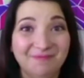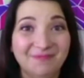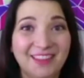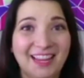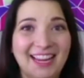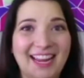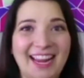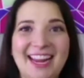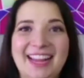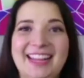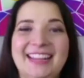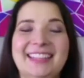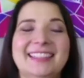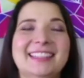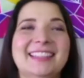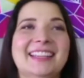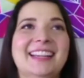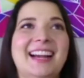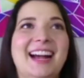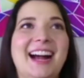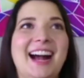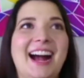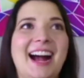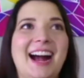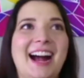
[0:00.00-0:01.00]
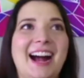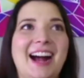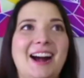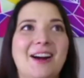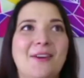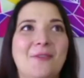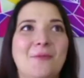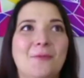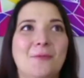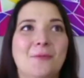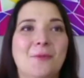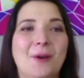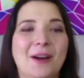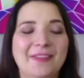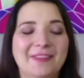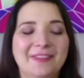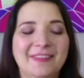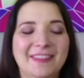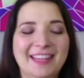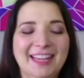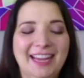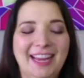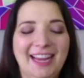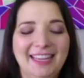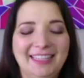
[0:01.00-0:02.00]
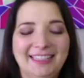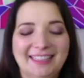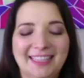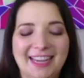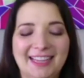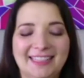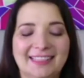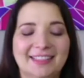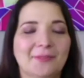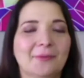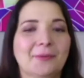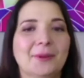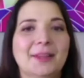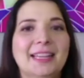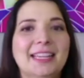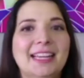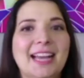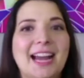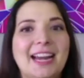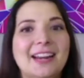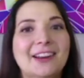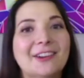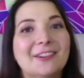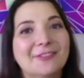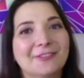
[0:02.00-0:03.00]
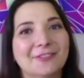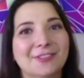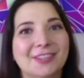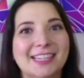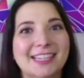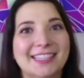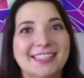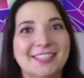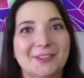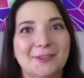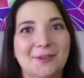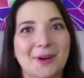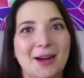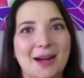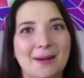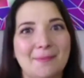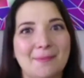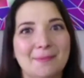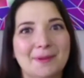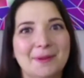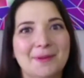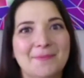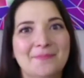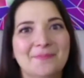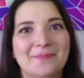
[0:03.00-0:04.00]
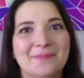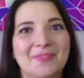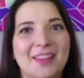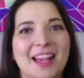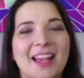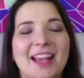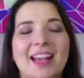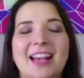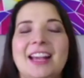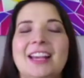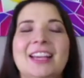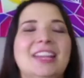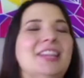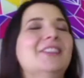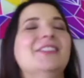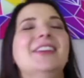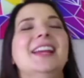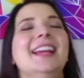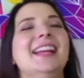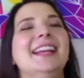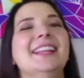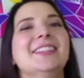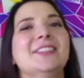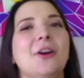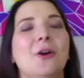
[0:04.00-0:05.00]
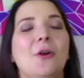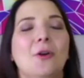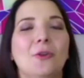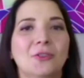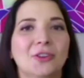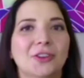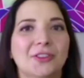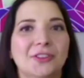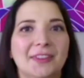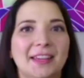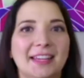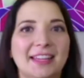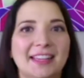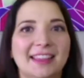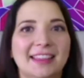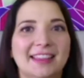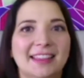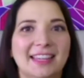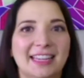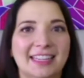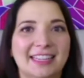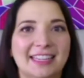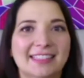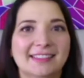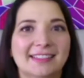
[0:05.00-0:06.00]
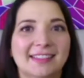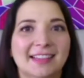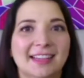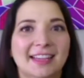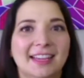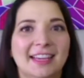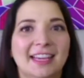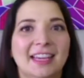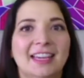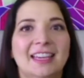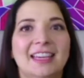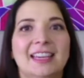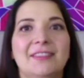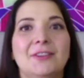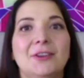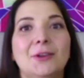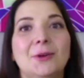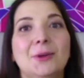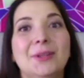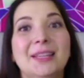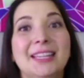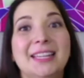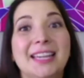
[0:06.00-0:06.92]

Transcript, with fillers: and what that does, it really kind of frees you up. You can't overthink things. If you only